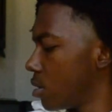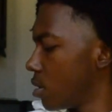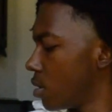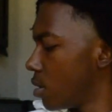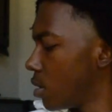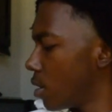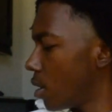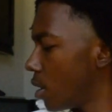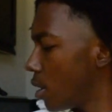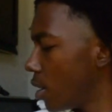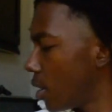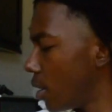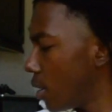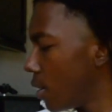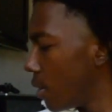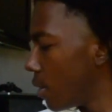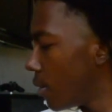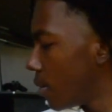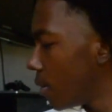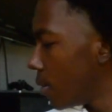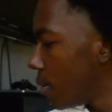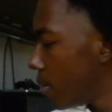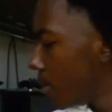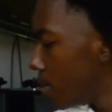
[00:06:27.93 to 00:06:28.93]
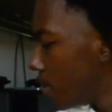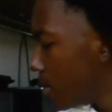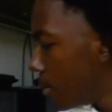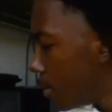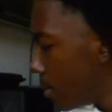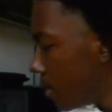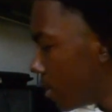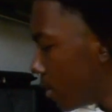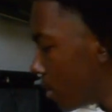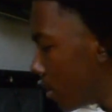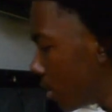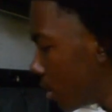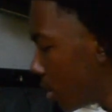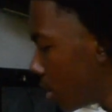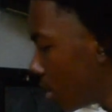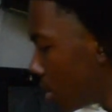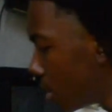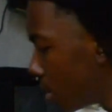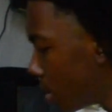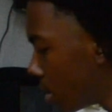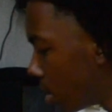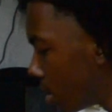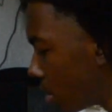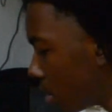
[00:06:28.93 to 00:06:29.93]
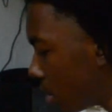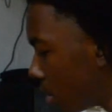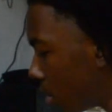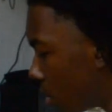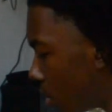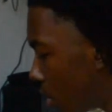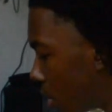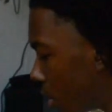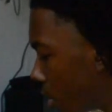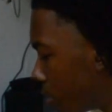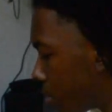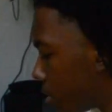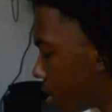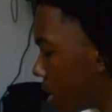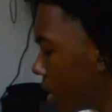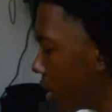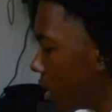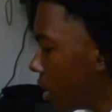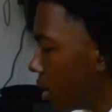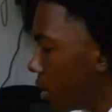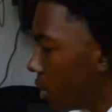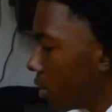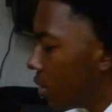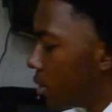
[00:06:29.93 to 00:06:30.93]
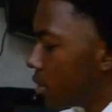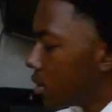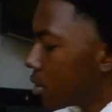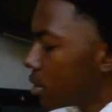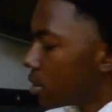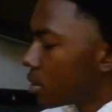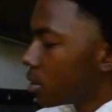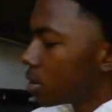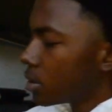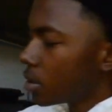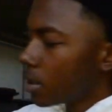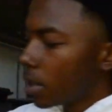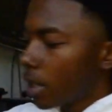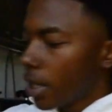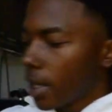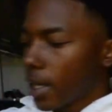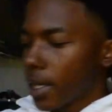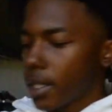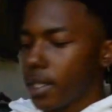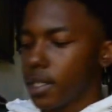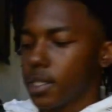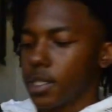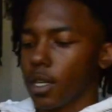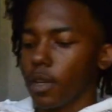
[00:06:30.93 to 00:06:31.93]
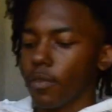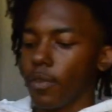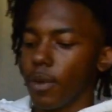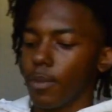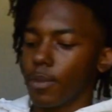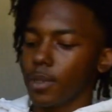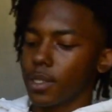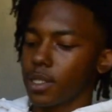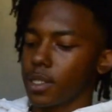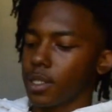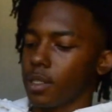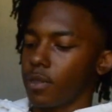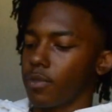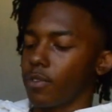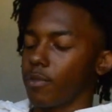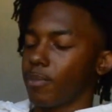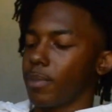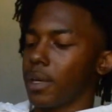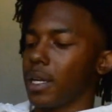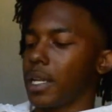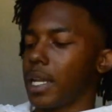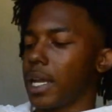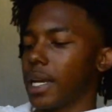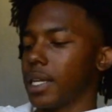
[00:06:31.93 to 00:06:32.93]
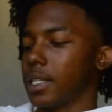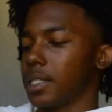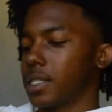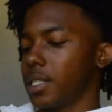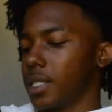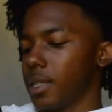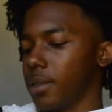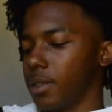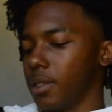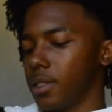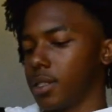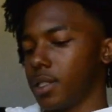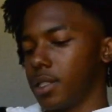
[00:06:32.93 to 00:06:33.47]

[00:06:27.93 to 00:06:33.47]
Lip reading: Yeah. Orange sleeves. I get these on Amazon for about like $10